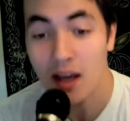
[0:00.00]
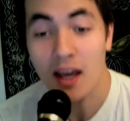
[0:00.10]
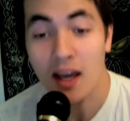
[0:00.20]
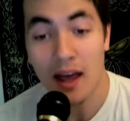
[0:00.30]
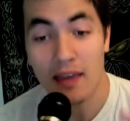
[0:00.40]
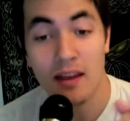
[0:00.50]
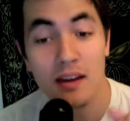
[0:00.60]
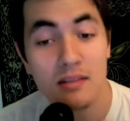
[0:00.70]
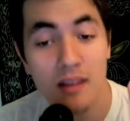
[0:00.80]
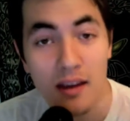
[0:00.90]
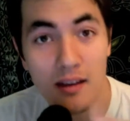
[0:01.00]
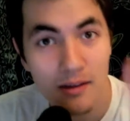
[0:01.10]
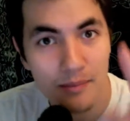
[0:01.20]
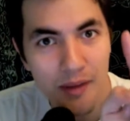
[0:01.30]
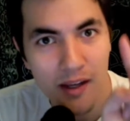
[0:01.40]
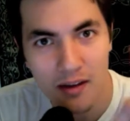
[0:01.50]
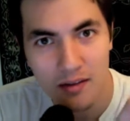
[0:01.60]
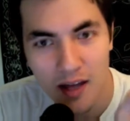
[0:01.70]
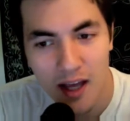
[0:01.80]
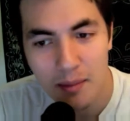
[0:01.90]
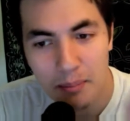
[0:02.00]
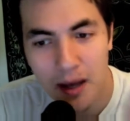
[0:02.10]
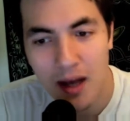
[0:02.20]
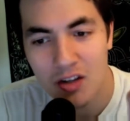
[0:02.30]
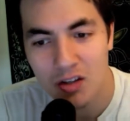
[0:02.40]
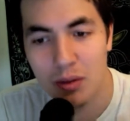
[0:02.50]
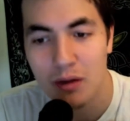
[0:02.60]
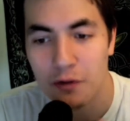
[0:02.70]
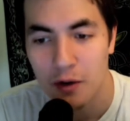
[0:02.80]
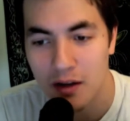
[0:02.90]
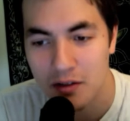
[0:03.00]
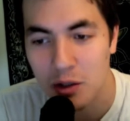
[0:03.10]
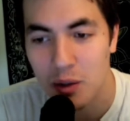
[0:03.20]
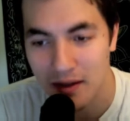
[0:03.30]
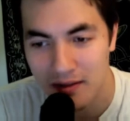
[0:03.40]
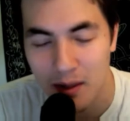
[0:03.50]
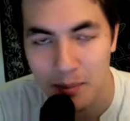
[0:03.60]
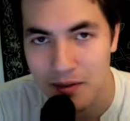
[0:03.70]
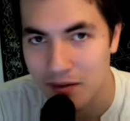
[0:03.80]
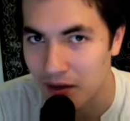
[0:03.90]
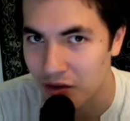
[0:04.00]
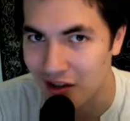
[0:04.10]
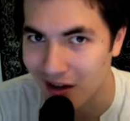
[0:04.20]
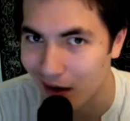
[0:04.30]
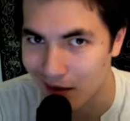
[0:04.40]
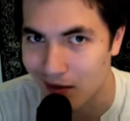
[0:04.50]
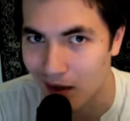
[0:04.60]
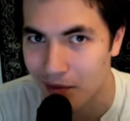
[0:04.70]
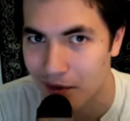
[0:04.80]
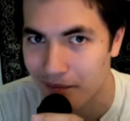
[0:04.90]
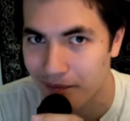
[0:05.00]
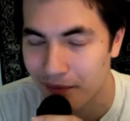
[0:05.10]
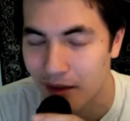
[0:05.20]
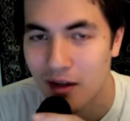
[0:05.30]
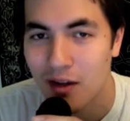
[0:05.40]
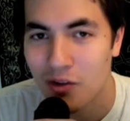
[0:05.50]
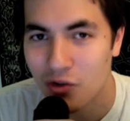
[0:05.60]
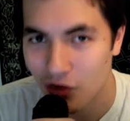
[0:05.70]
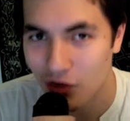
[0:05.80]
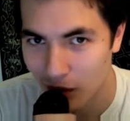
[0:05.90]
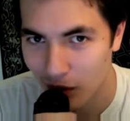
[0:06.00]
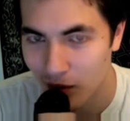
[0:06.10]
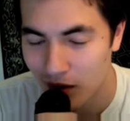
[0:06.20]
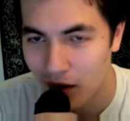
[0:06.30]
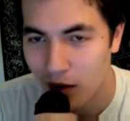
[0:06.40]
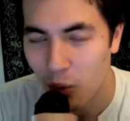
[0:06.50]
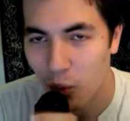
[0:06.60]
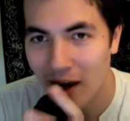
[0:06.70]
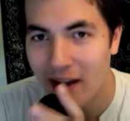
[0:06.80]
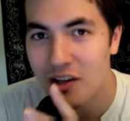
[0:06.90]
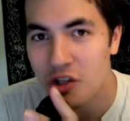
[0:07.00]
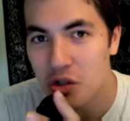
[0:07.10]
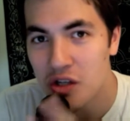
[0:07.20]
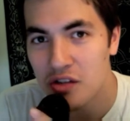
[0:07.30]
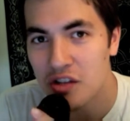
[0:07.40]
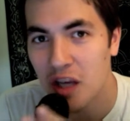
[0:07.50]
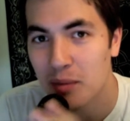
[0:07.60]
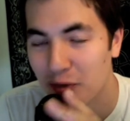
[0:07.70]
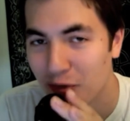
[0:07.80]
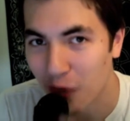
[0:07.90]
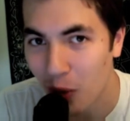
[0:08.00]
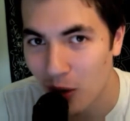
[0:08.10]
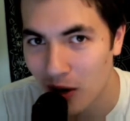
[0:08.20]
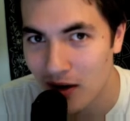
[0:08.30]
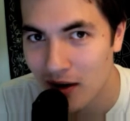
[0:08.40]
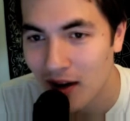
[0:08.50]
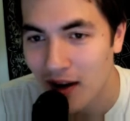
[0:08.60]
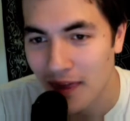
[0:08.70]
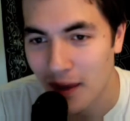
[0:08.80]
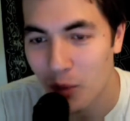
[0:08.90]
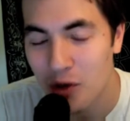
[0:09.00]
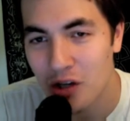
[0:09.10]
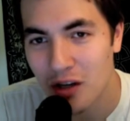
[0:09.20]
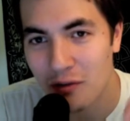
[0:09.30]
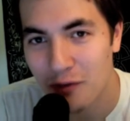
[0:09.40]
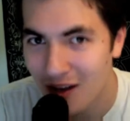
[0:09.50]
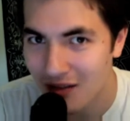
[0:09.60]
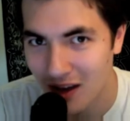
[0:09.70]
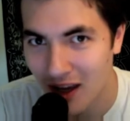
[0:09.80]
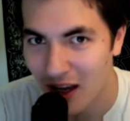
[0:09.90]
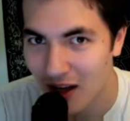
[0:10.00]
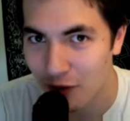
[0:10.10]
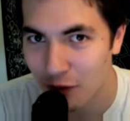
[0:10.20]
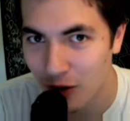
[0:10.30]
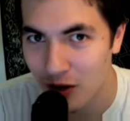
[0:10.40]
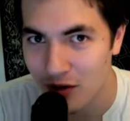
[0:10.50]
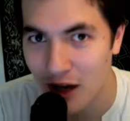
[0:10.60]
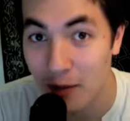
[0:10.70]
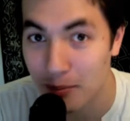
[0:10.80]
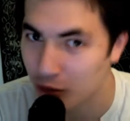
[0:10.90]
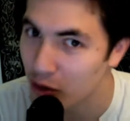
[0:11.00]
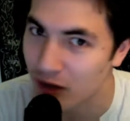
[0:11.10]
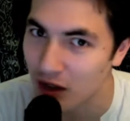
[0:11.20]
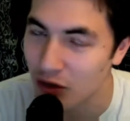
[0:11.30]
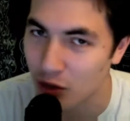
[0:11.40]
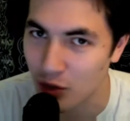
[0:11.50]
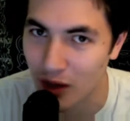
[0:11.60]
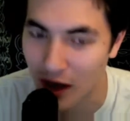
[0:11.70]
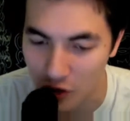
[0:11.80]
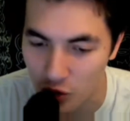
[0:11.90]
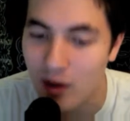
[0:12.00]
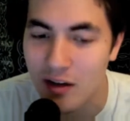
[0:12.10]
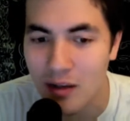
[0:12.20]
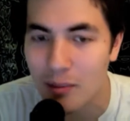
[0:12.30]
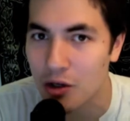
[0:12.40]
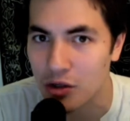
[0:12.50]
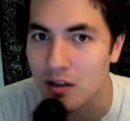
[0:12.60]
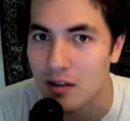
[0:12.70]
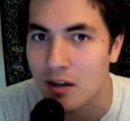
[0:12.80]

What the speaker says: And then he says it is not possible for us to accept such a concept. So, why did you just say before that we should investigate it first and prove it through a joint commission,